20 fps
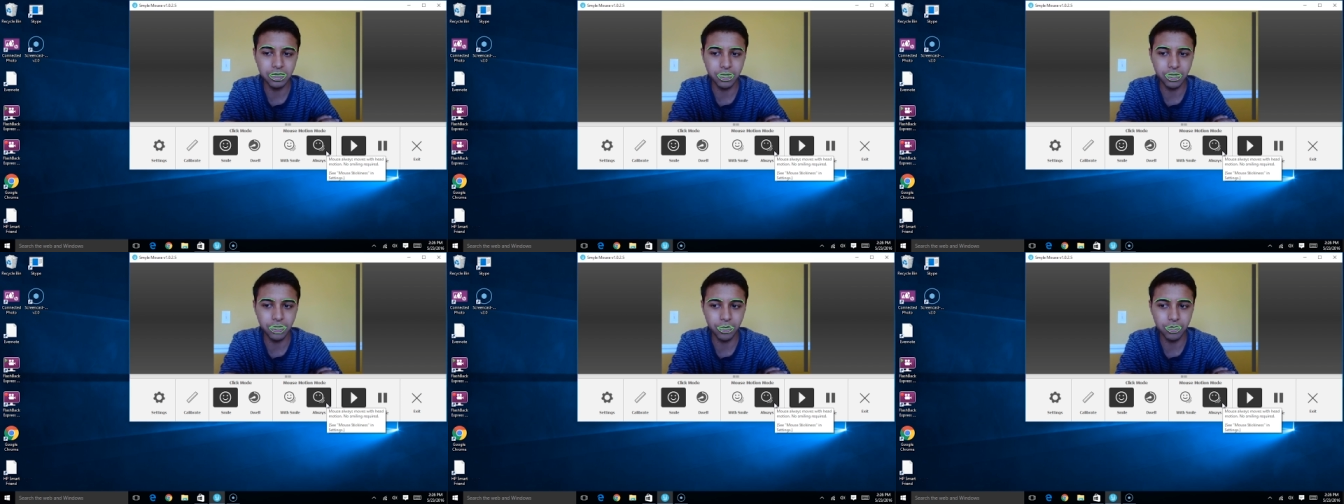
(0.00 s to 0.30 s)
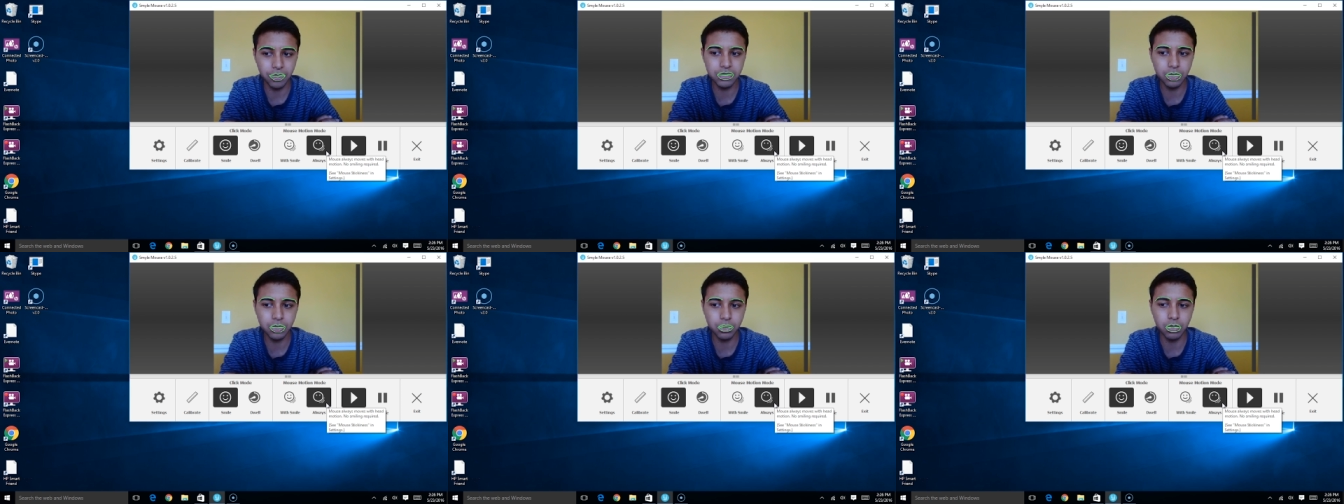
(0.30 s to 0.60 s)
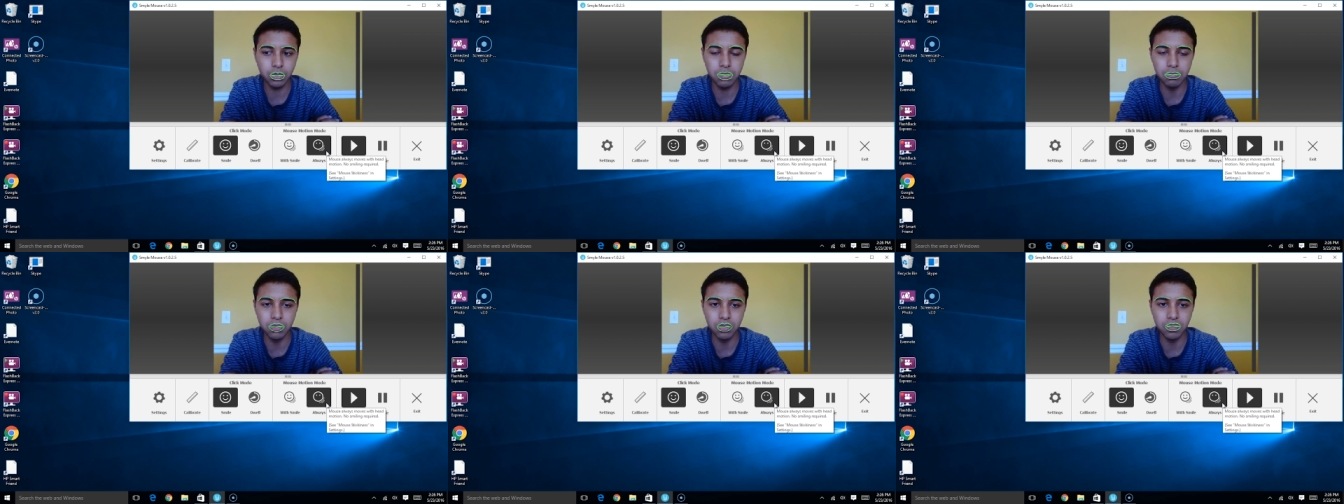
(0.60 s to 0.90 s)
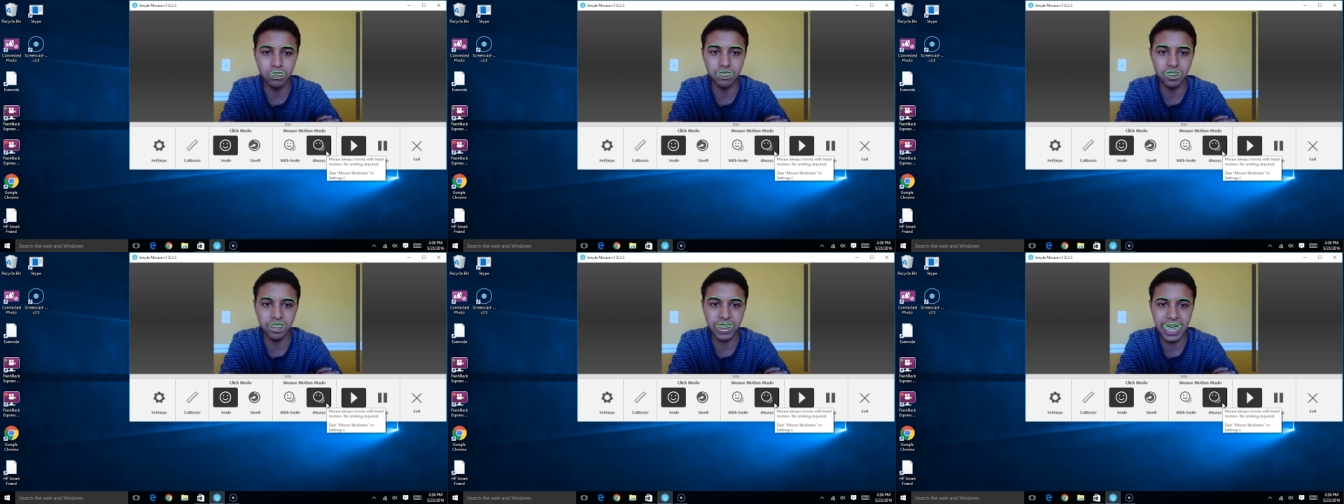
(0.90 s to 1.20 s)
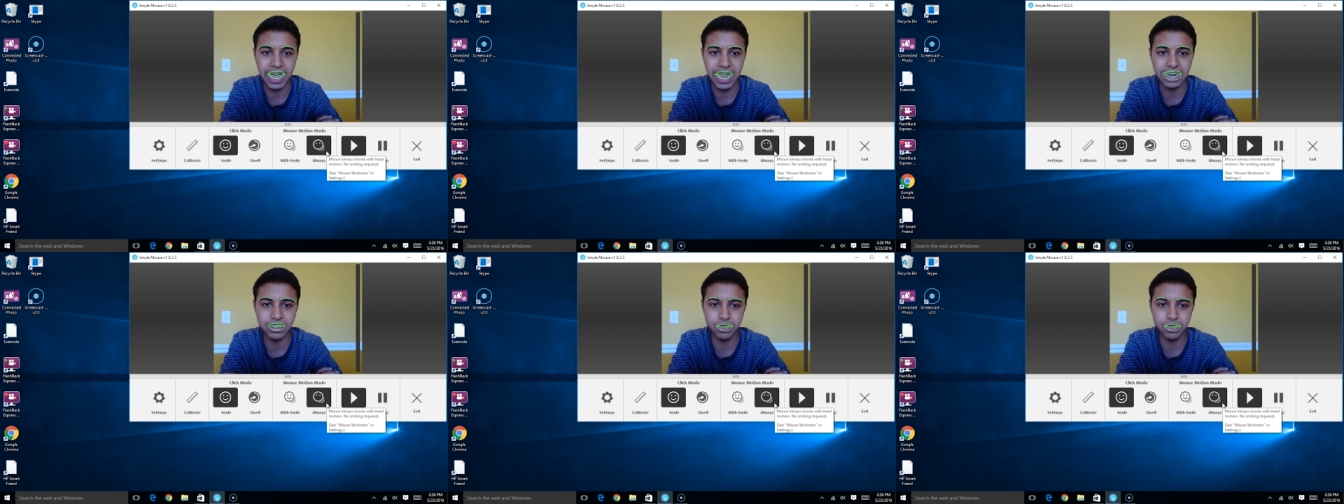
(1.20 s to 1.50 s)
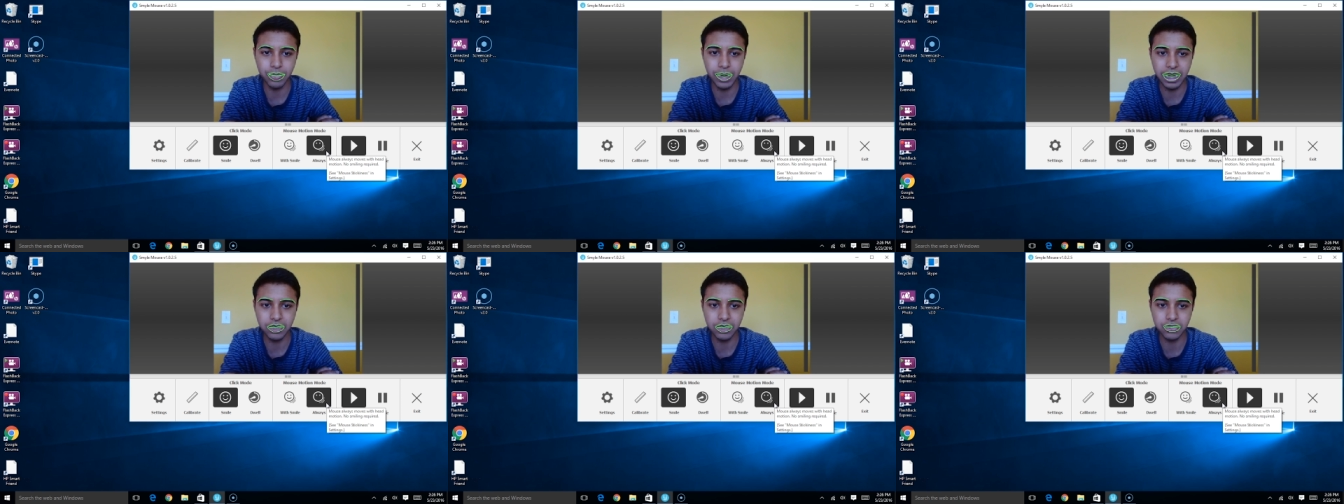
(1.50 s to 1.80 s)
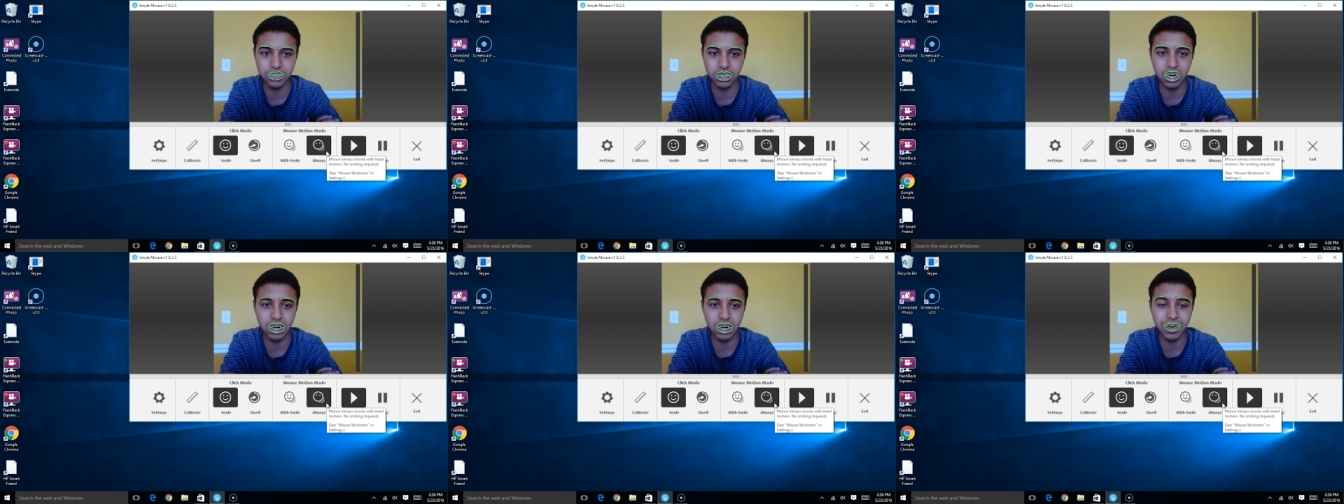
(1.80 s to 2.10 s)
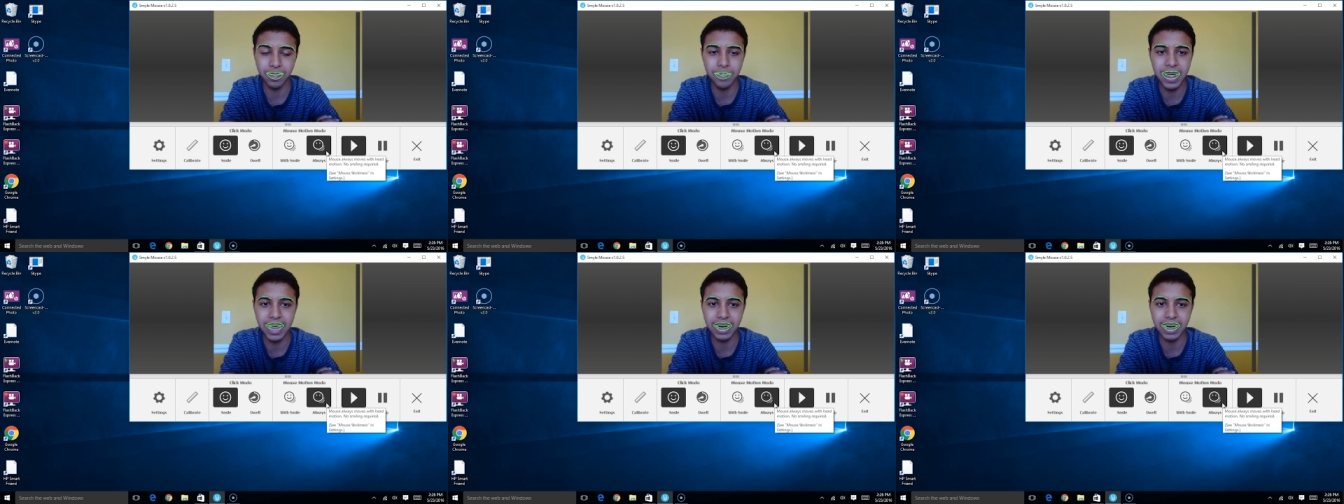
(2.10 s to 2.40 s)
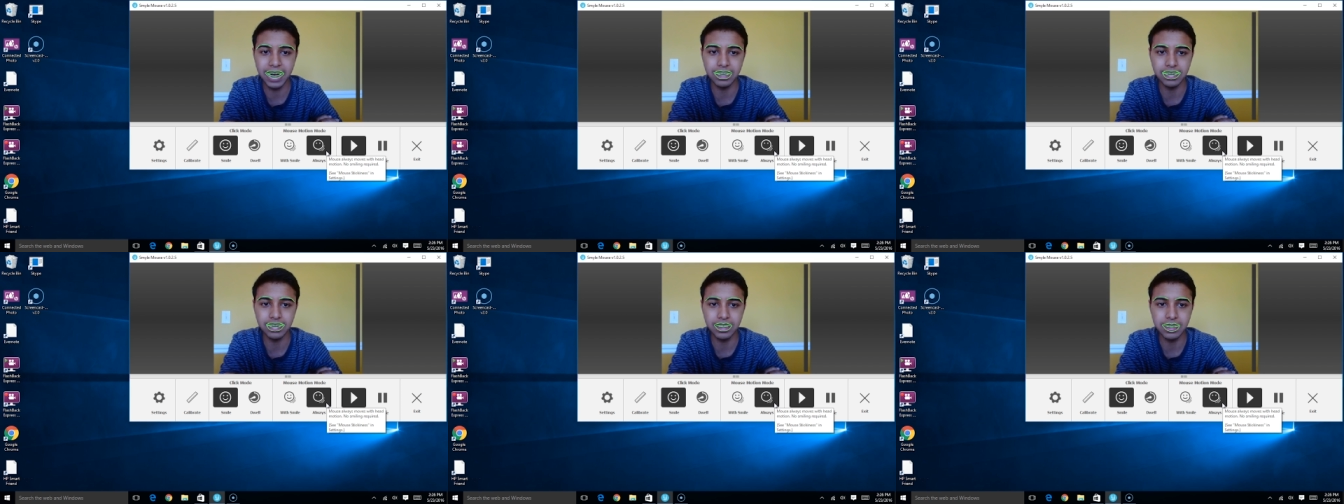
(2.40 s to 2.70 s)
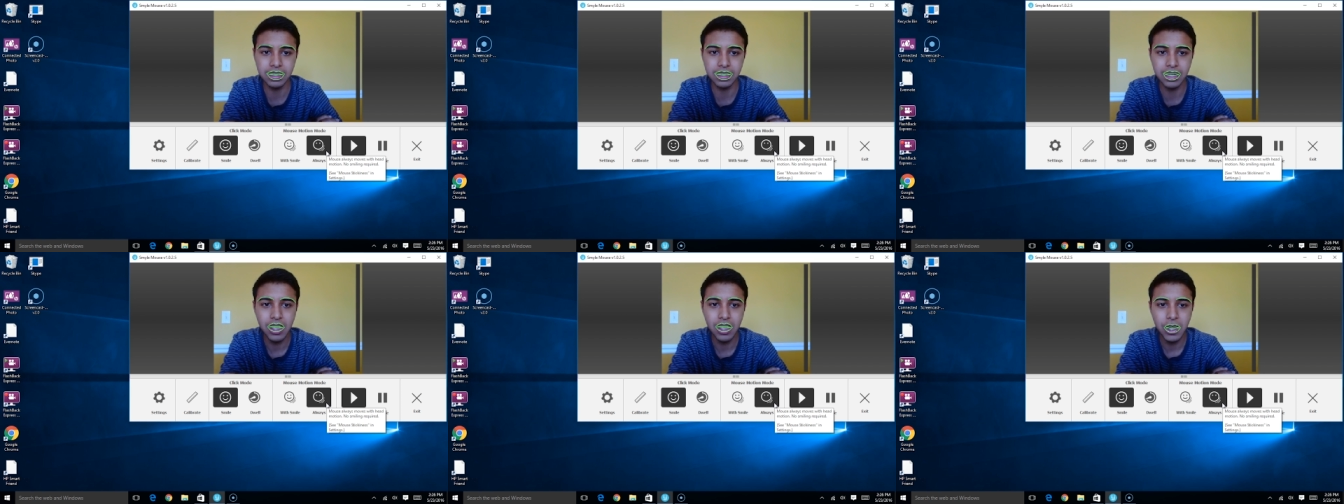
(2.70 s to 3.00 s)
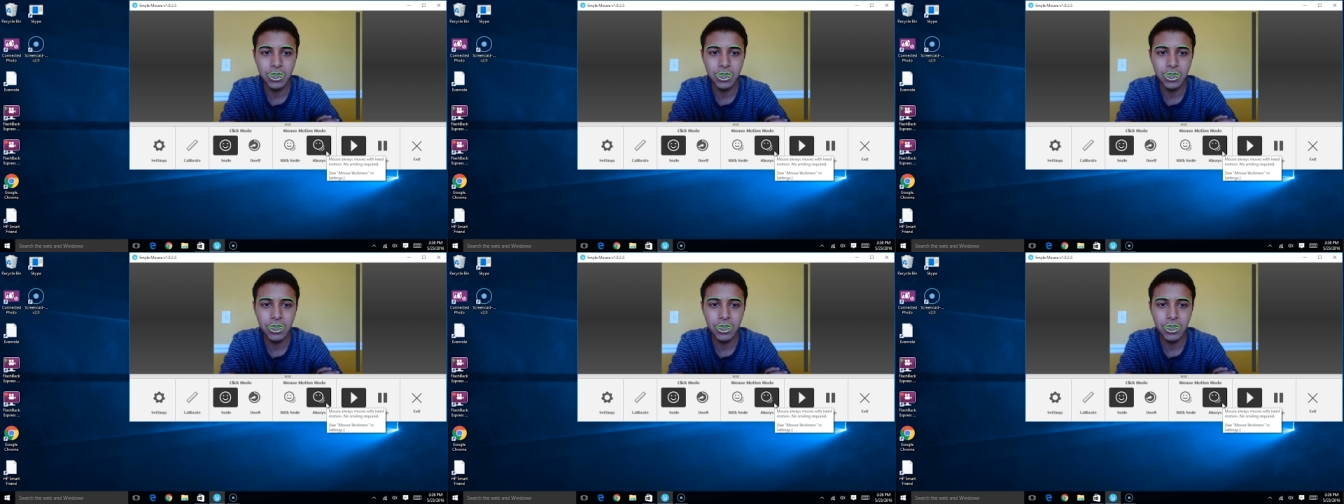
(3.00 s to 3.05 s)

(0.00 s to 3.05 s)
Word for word: the cursor will move in that direction automatically.